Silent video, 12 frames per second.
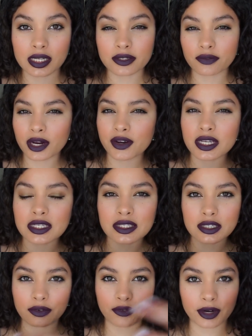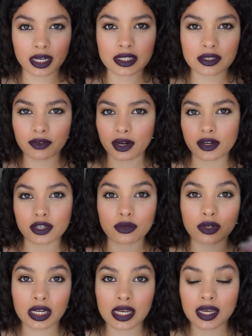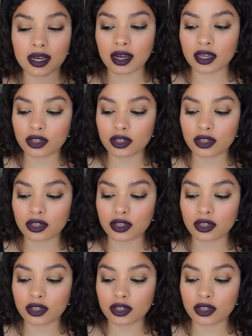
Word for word: It's very different, very unique.